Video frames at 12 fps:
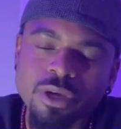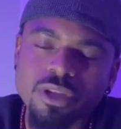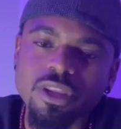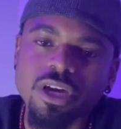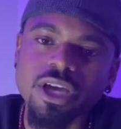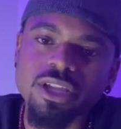
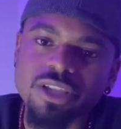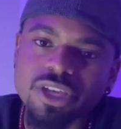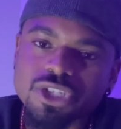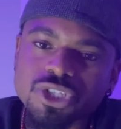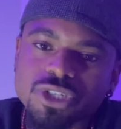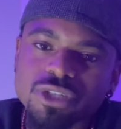the
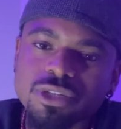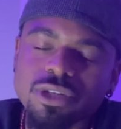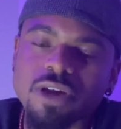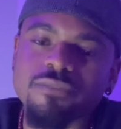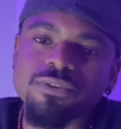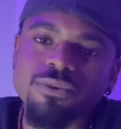condition
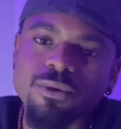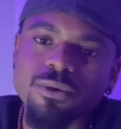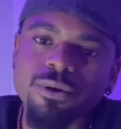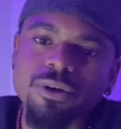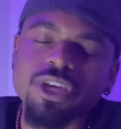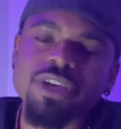of
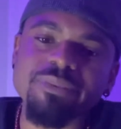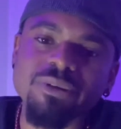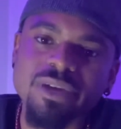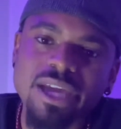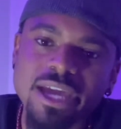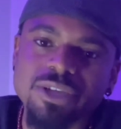your
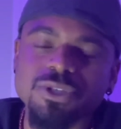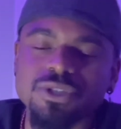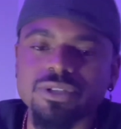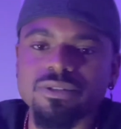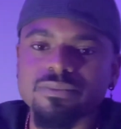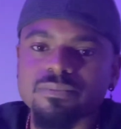communication.
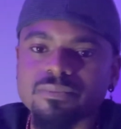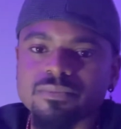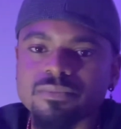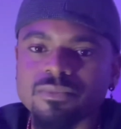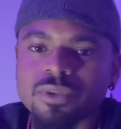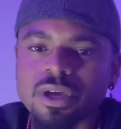
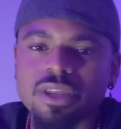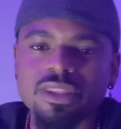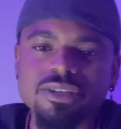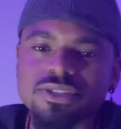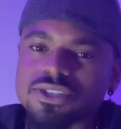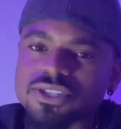
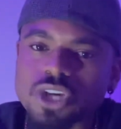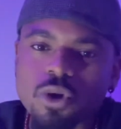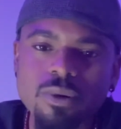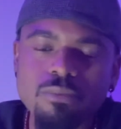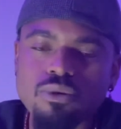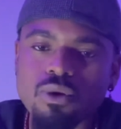This is so
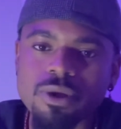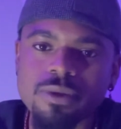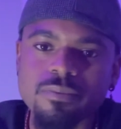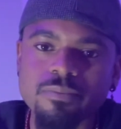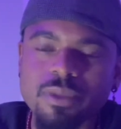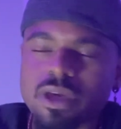
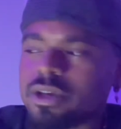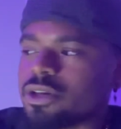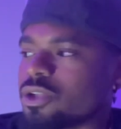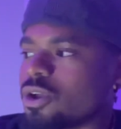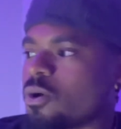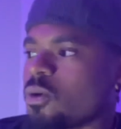important.
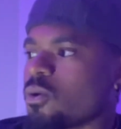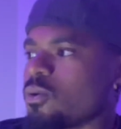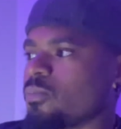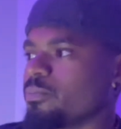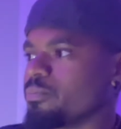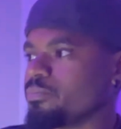You know,
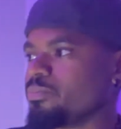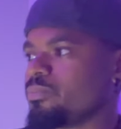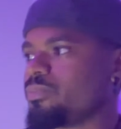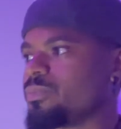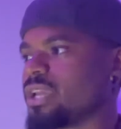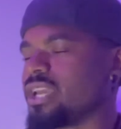
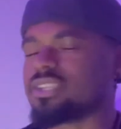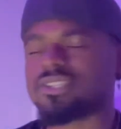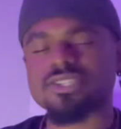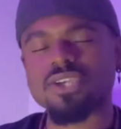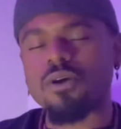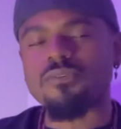it's
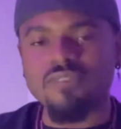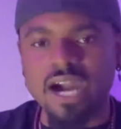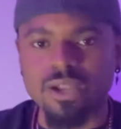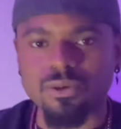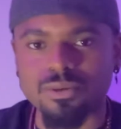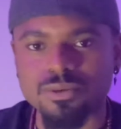so
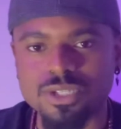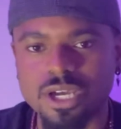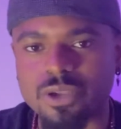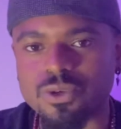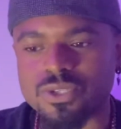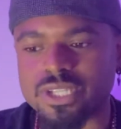vital to
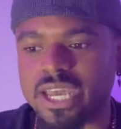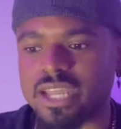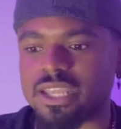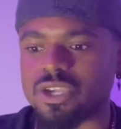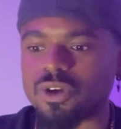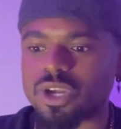understand
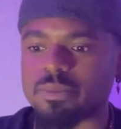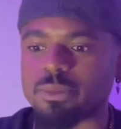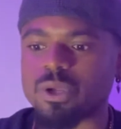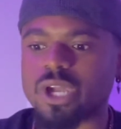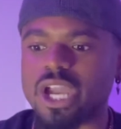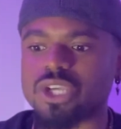that your
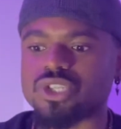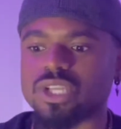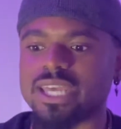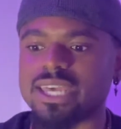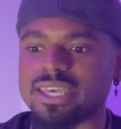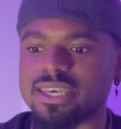communication
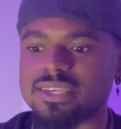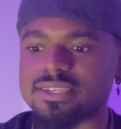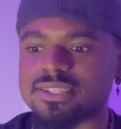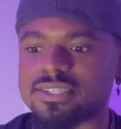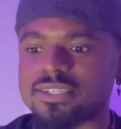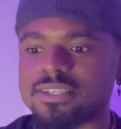
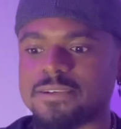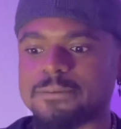is